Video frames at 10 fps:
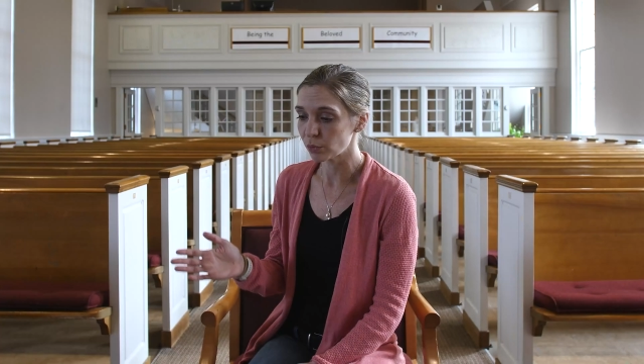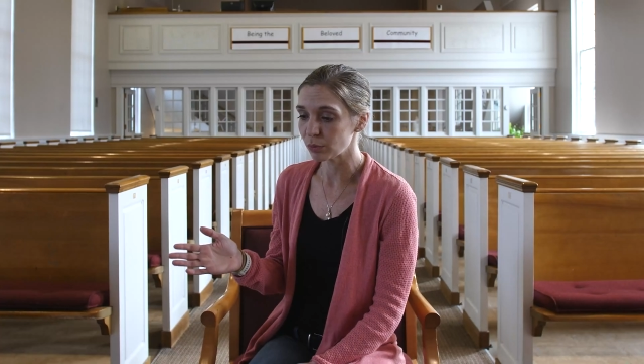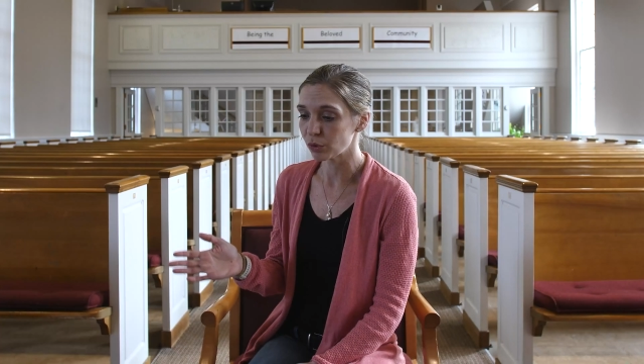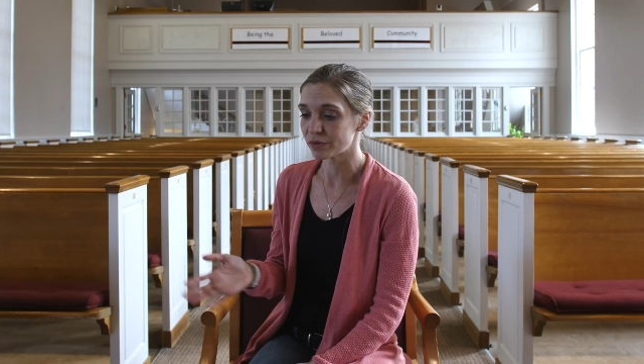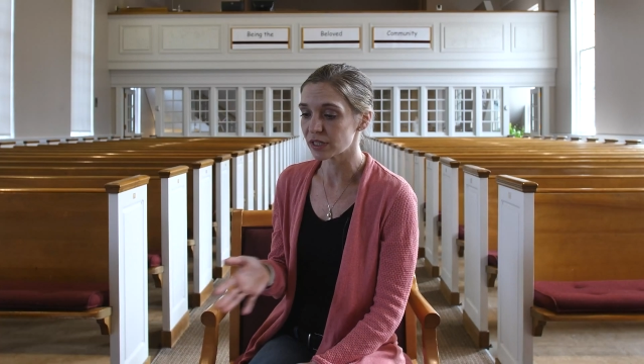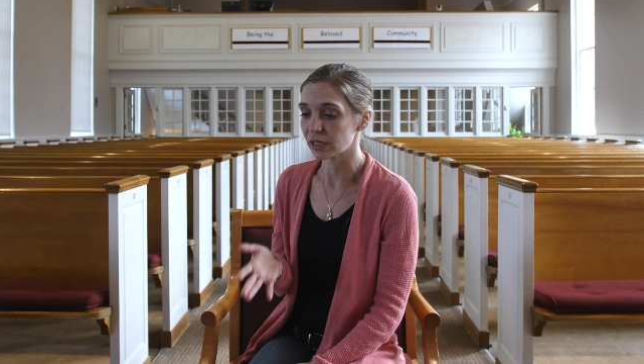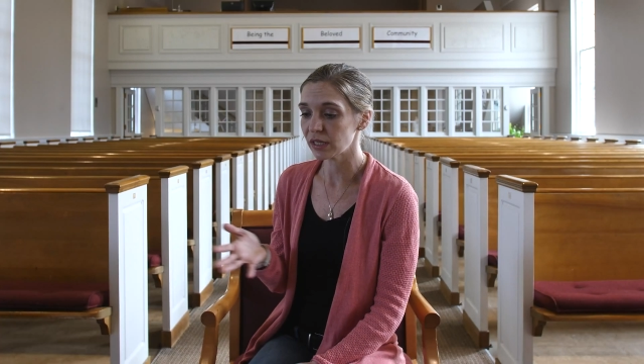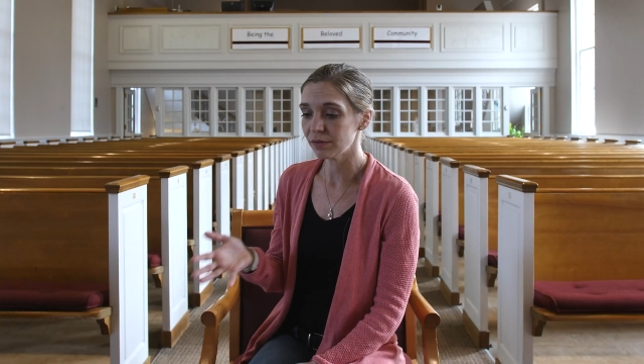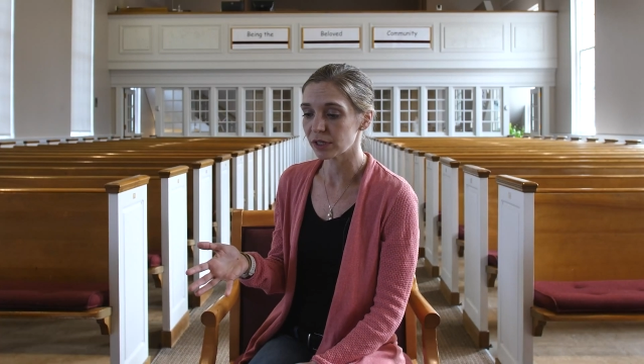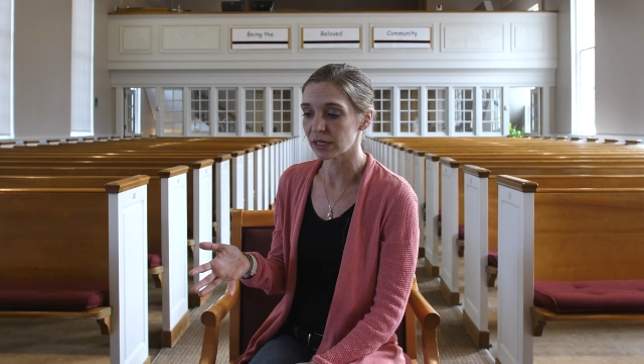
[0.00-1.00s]
we moved to
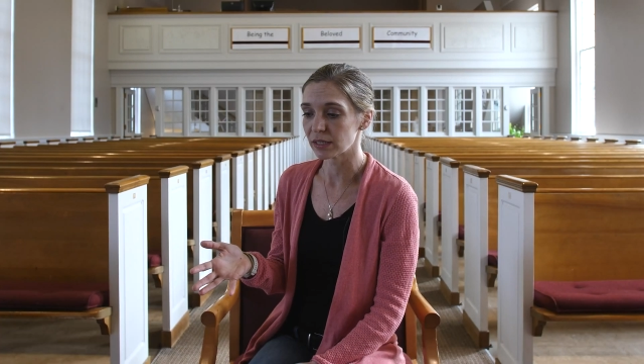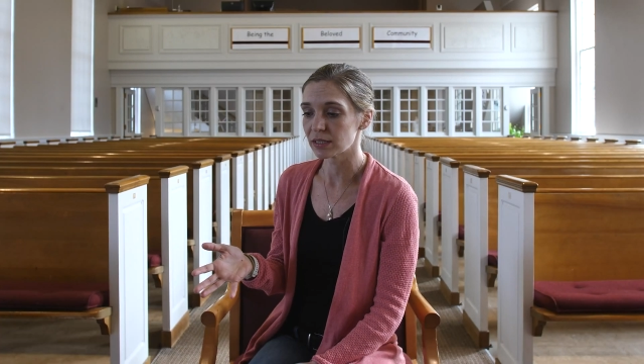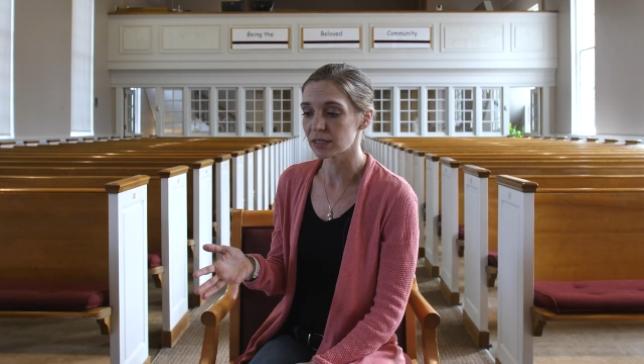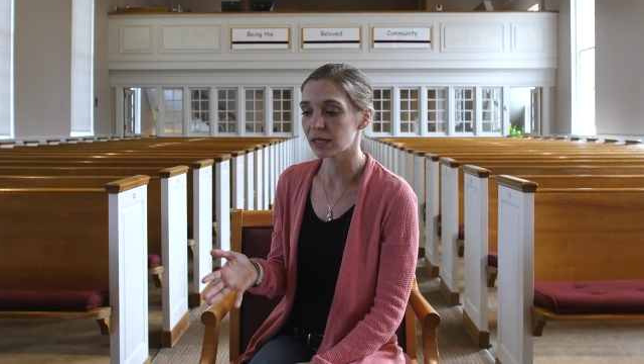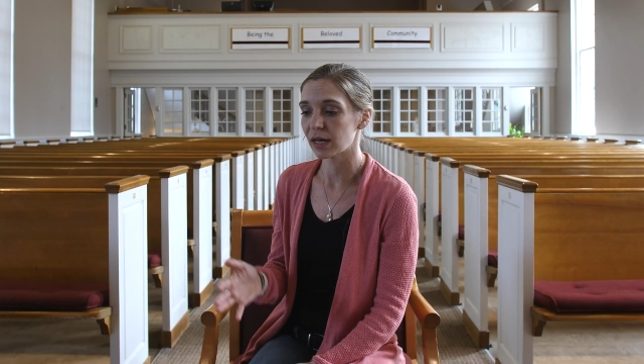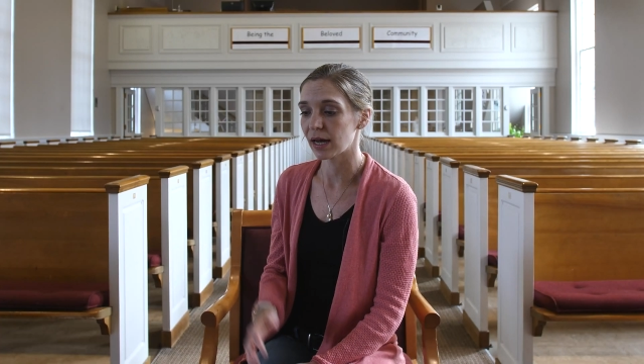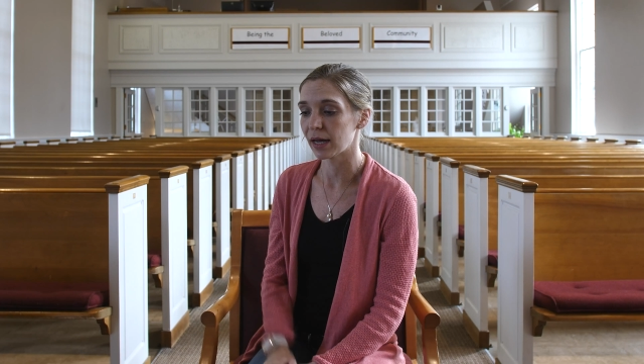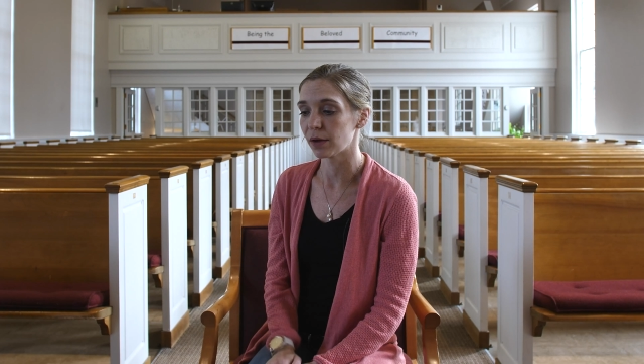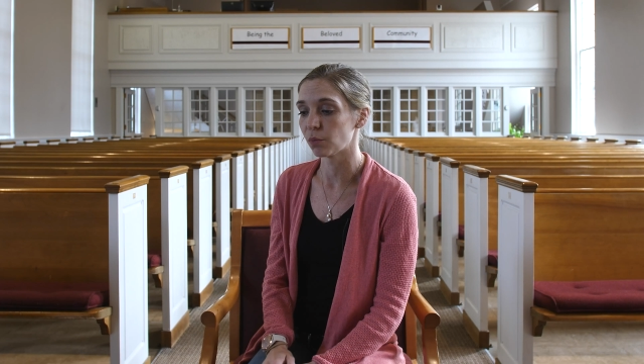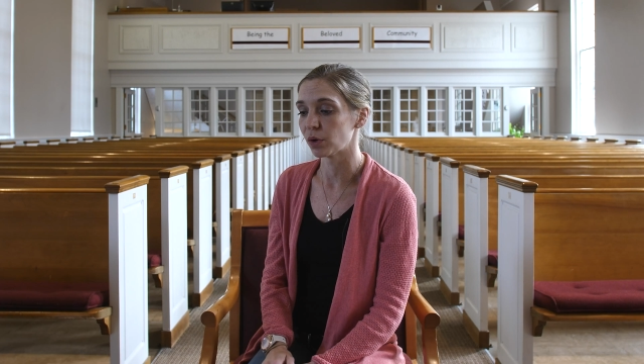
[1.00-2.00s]
Cleveland,
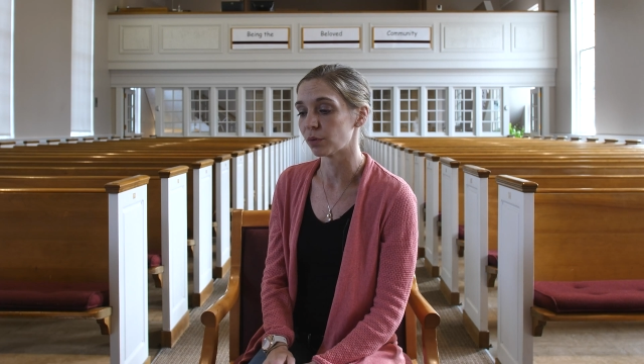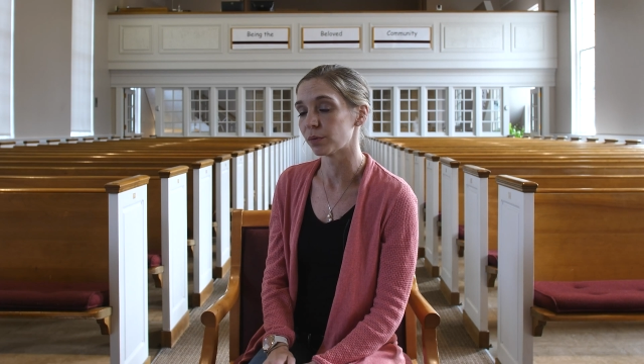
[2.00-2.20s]
we were